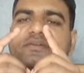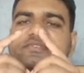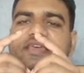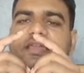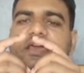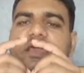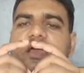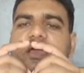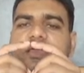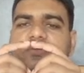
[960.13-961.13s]
and B cell
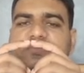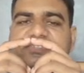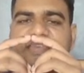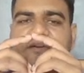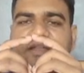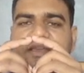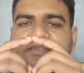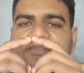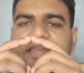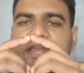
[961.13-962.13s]
B7
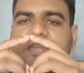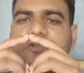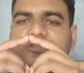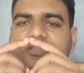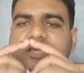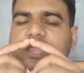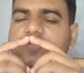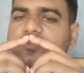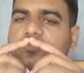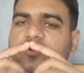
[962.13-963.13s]
is connected to each other.
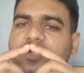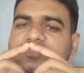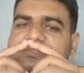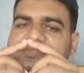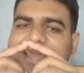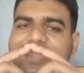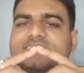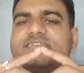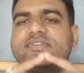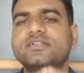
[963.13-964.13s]
It will provide the
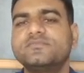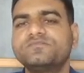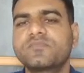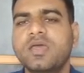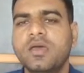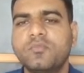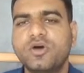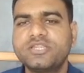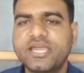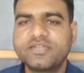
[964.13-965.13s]
second signal
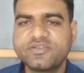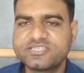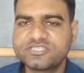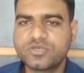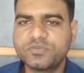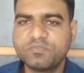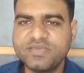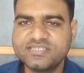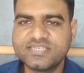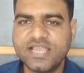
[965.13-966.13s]
for the activations of the
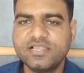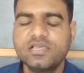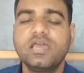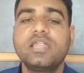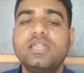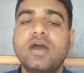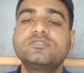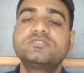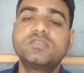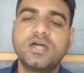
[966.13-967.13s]
B cell.
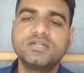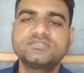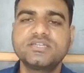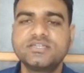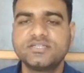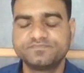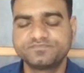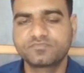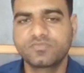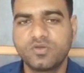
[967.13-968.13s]
Now third signal,
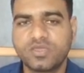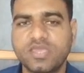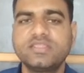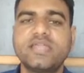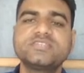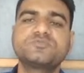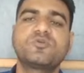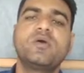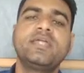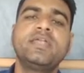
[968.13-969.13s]
okay, that is
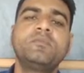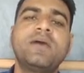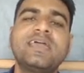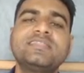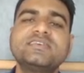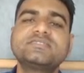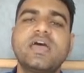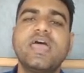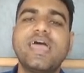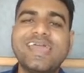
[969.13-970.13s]
provided by this
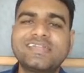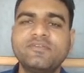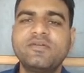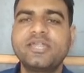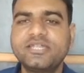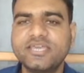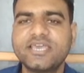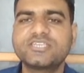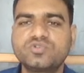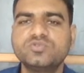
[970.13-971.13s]
activated
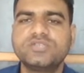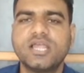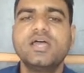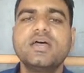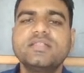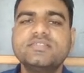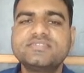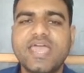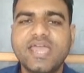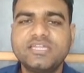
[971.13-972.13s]
Th2 cell.
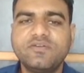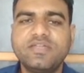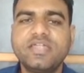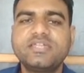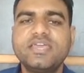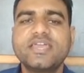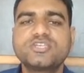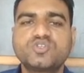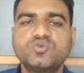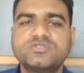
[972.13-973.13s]
This activated
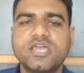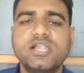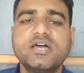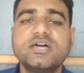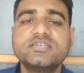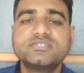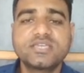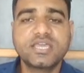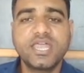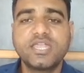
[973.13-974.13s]
Th2 cell
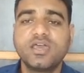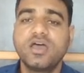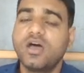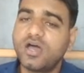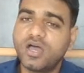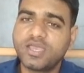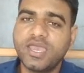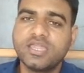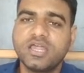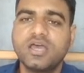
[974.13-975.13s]
secrete
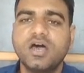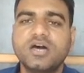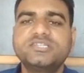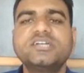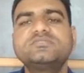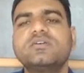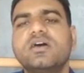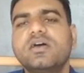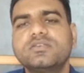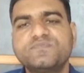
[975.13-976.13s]
again other
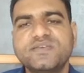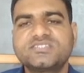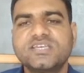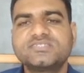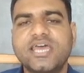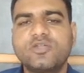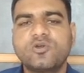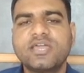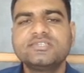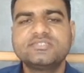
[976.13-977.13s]
special
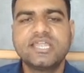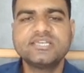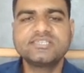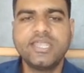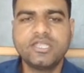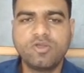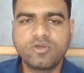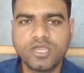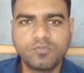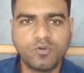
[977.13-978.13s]
cytokines, that is the
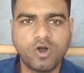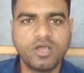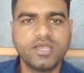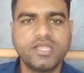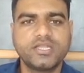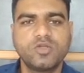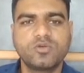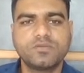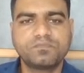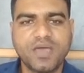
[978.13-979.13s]
interleukin 4,
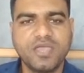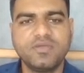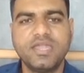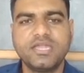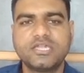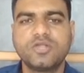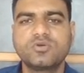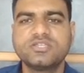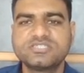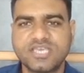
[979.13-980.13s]
interleukin 5 and
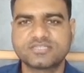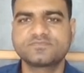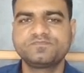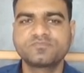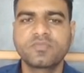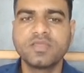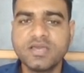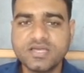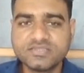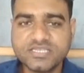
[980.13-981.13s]
interleukin 6.
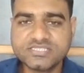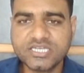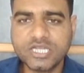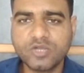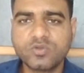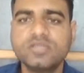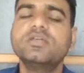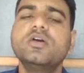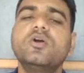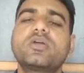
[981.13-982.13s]
This
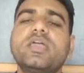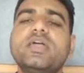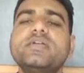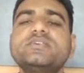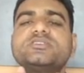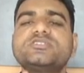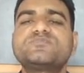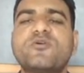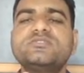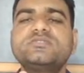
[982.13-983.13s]
interleukin, okay, is
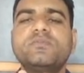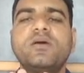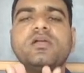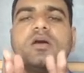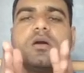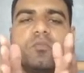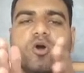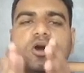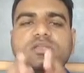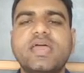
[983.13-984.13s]
responsible
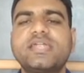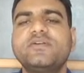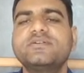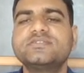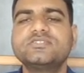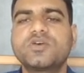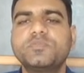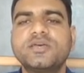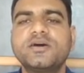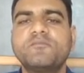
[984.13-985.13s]
for the activations
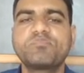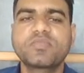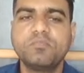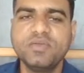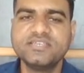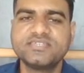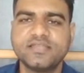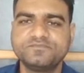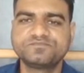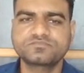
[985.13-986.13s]
of the B cell.